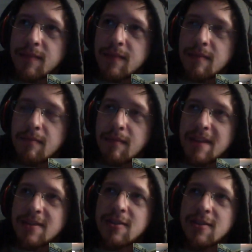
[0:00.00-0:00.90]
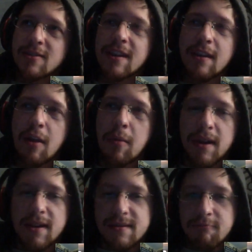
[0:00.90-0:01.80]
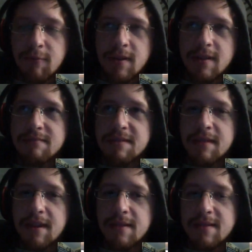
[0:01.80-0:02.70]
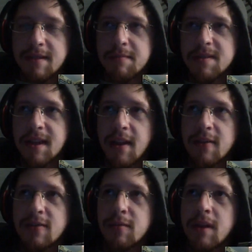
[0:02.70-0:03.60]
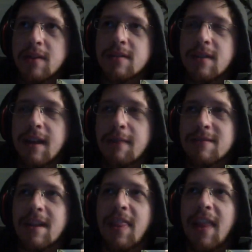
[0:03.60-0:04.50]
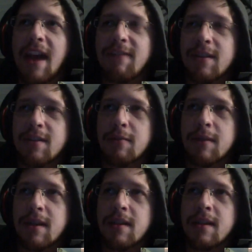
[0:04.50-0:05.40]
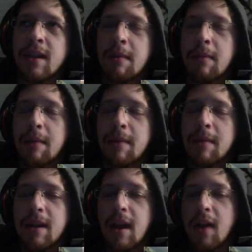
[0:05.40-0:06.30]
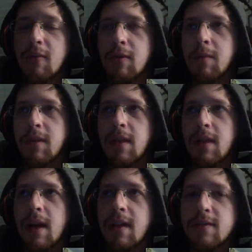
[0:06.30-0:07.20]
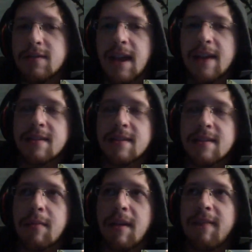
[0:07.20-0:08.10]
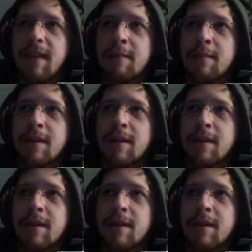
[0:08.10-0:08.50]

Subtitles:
my church league, nobody really seems to care too much, so that one's not that fun to win. But I'm in another one with a lot of those guys that are in my family, and